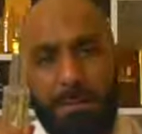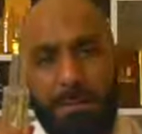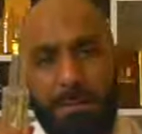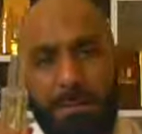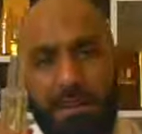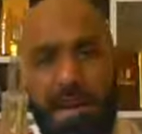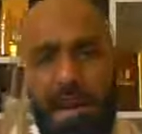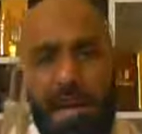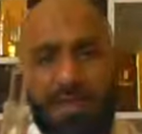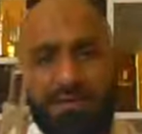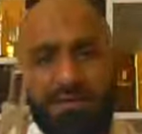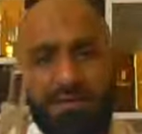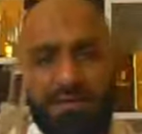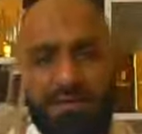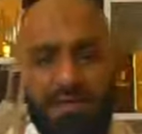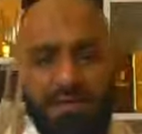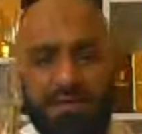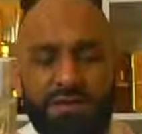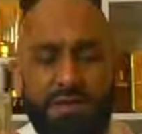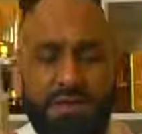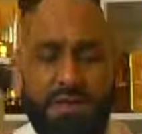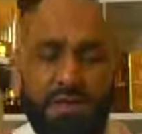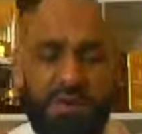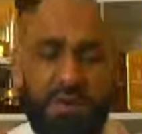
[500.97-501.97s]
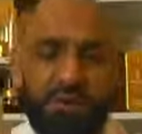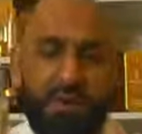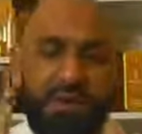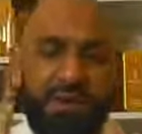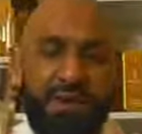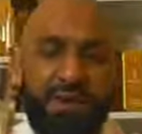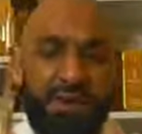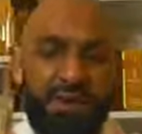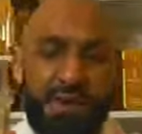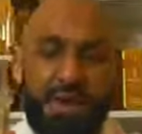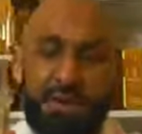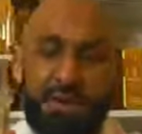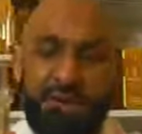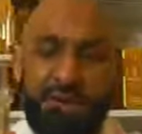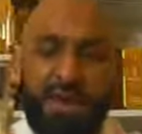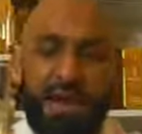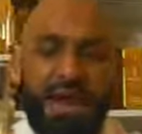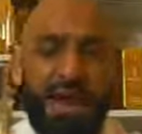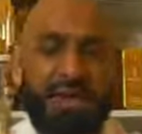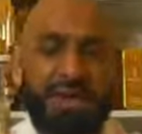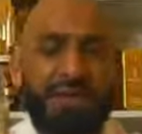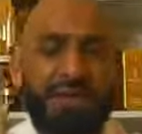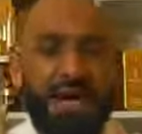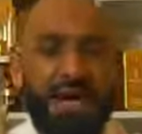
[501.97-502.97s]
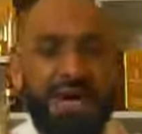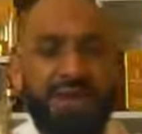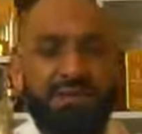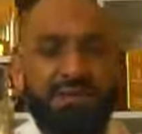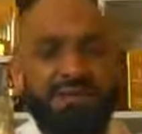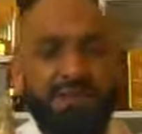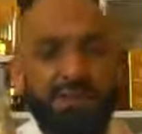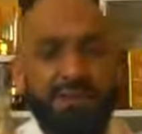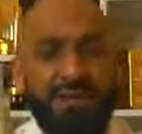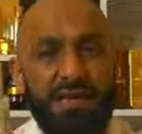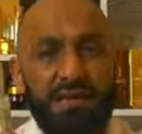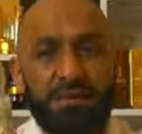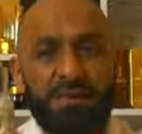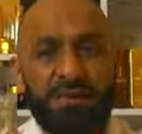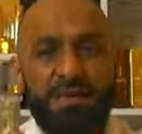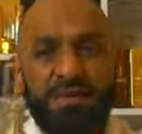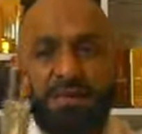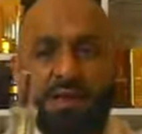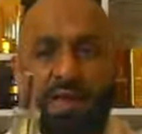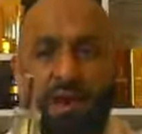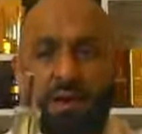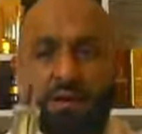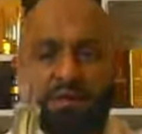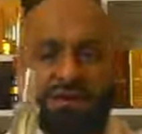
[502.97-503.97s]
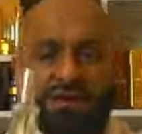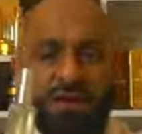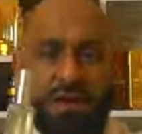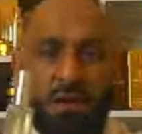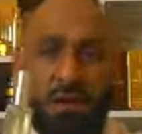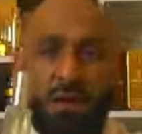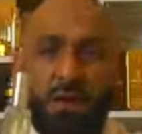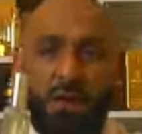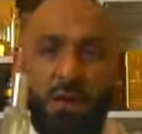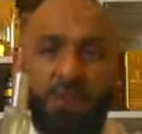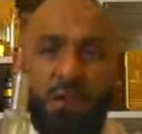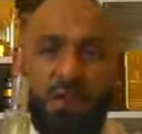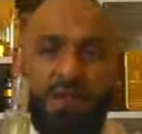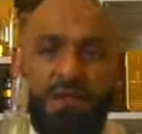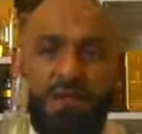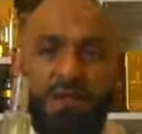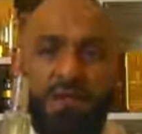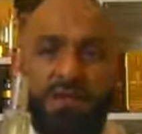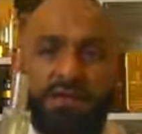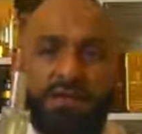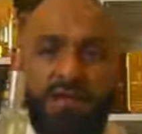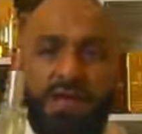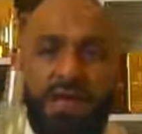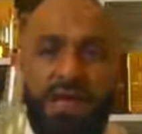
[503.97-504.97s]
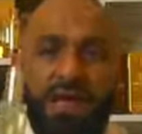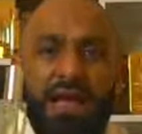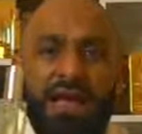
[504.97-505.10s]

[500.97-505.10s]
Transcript: reading Black Tie's description that was sent along with this,